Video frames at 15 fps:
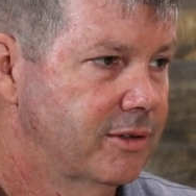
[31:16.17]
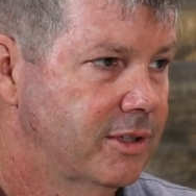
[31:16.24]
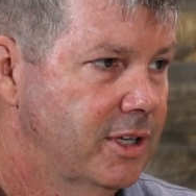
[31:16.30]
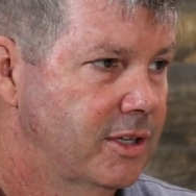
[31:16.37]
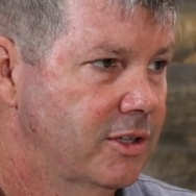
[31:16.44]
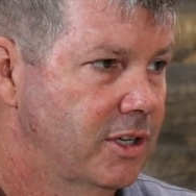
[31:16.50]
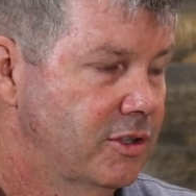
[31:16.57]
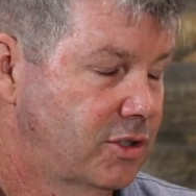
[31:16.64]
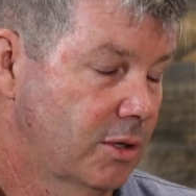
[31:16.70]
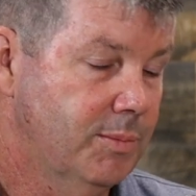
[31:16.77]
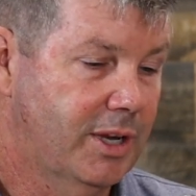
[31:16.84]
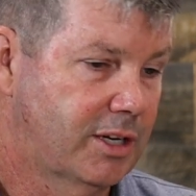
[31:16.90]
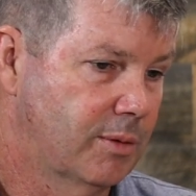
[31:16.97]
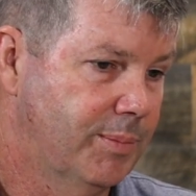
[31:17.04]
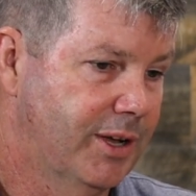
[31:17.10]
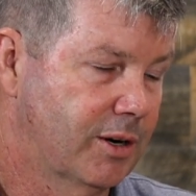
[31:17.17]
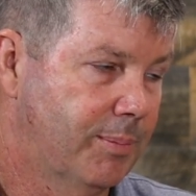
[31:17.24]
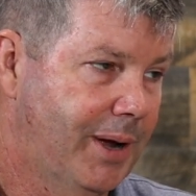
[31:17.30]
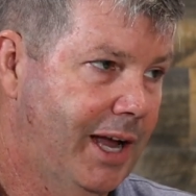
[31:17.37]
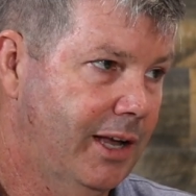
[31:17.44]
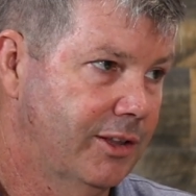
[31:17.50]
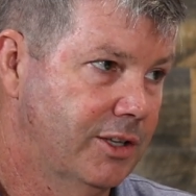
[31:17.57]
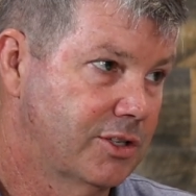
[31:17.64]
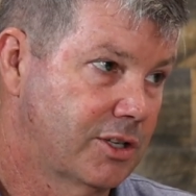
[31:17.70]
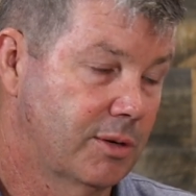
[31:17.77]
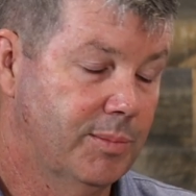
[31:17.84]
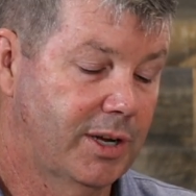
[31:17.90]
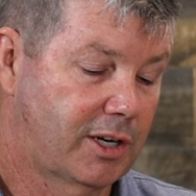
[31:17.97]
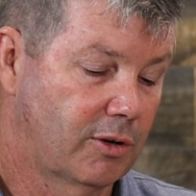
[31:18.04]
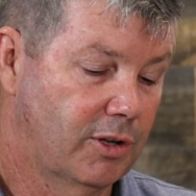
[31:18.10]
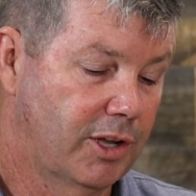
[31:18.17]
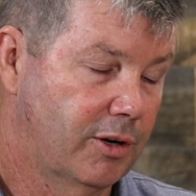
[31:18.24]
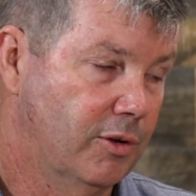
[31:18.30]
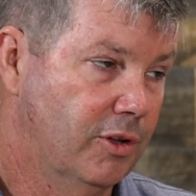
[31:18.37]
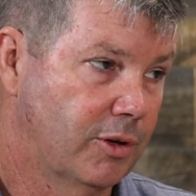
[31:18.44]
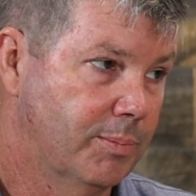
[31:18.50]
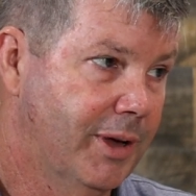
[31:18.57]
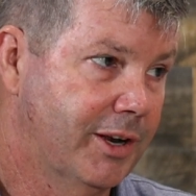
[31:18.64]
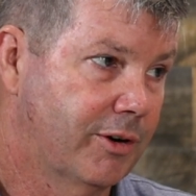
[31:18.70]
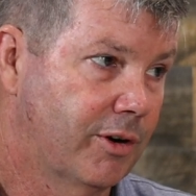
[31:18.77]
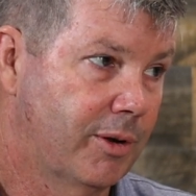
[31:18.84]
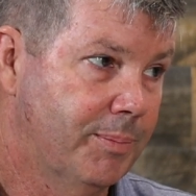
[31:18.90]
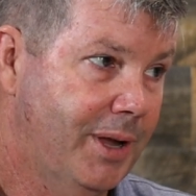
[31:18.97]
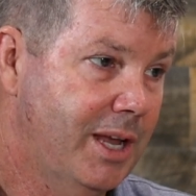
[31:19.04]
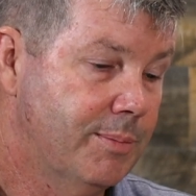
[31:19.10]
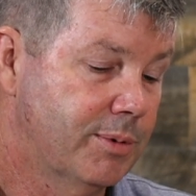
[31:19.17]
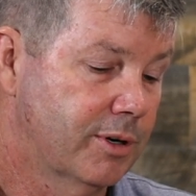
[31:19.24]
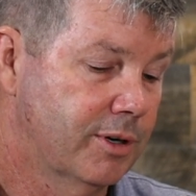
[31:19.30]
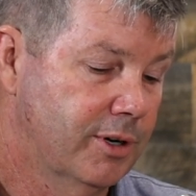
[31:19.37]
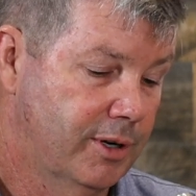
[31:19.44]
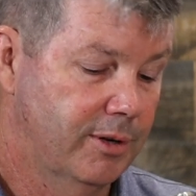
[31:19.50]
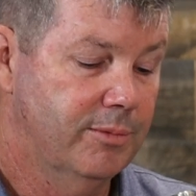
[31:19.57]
And it's going to make you a better pilot. It's going to make you look better on paper.